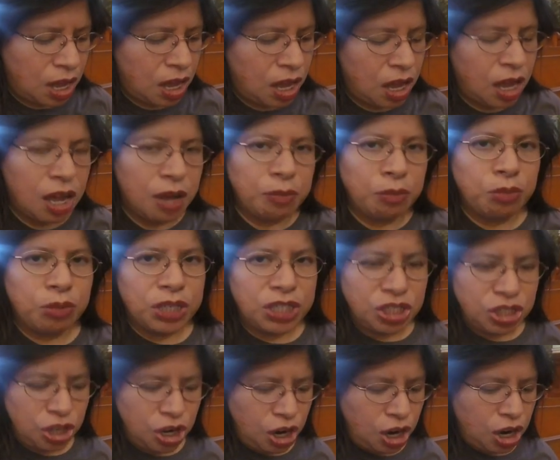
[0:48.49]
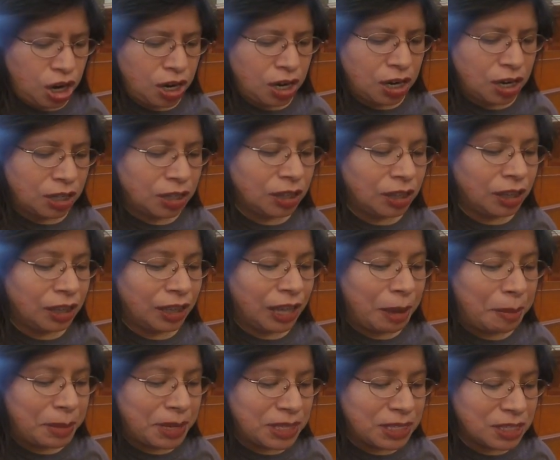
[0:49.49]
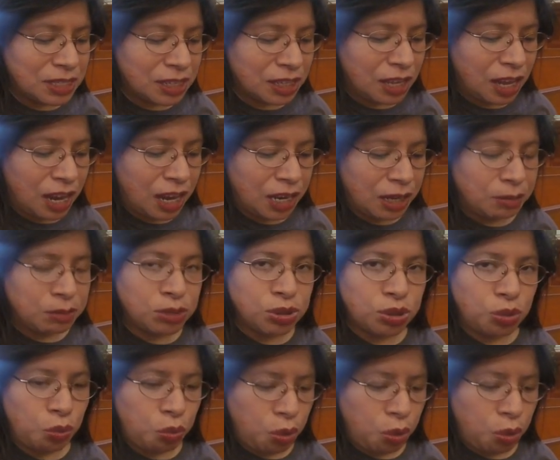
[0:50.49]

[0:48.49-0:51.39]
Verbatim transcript: uh, which are lemons, limes,